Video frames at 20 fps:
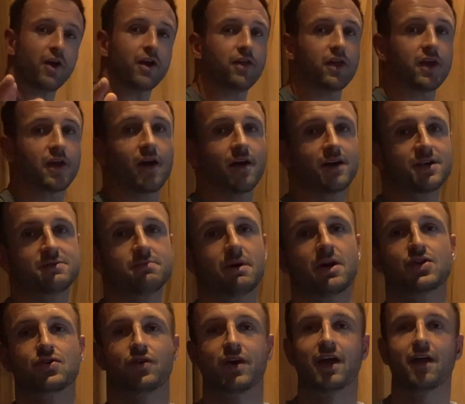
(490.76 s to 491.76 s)
anything guys,
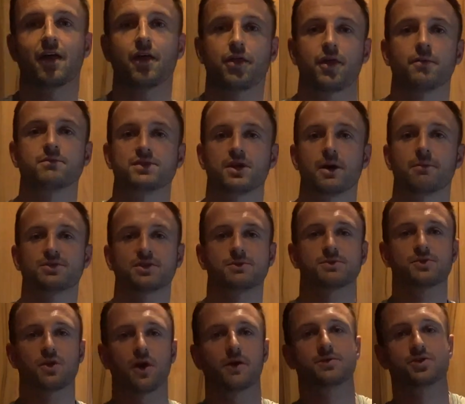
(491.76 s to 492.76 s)
make sure you hit that thumbs up,
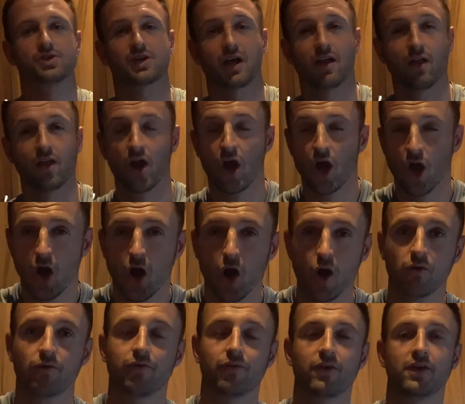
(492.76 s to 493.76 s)
subscribe to the channel.
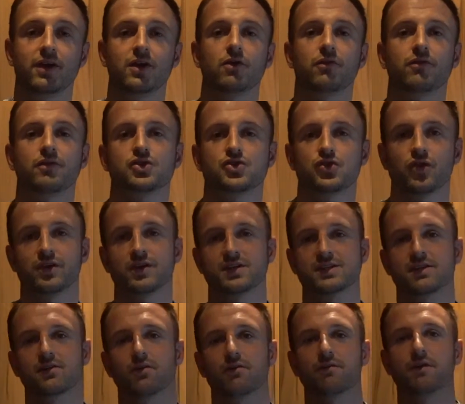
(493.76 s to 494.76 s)
Hopefully you've enjoyed
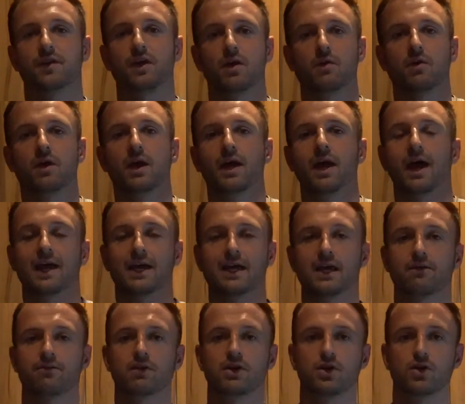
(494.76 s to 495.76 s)
this little video and
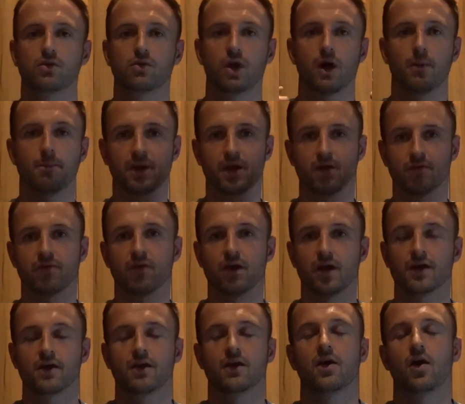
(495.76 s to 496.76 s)
given you a bit of
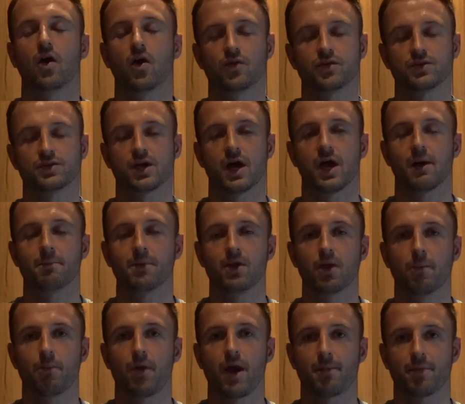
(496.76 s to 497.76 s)
light on
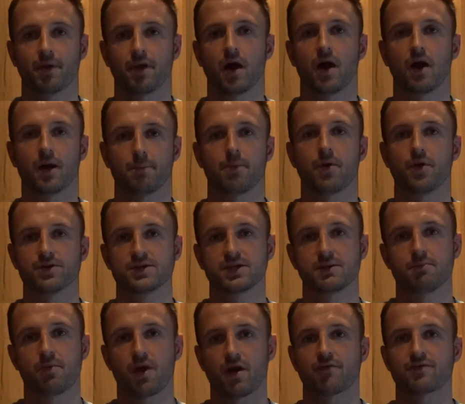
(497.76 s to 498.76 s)
meal prep and high
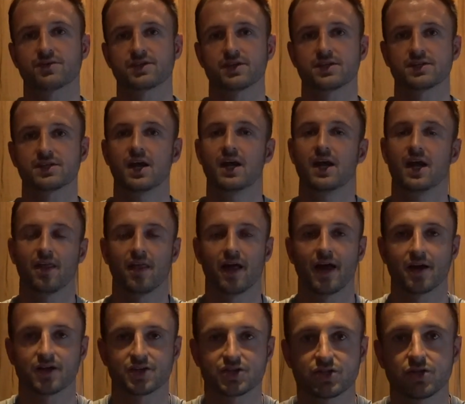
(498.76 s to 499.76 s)
protein breakfasts
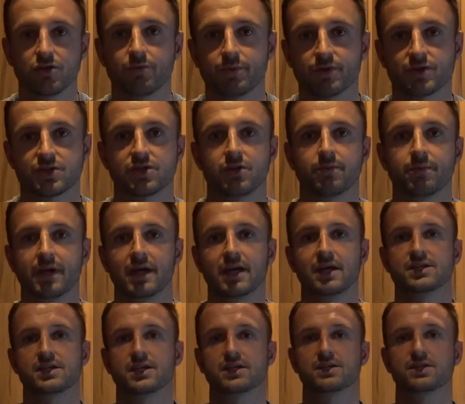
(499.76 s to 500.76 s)
that are super
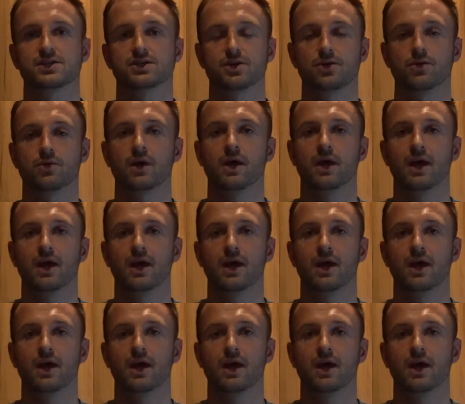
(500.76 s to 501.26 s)
easy to do,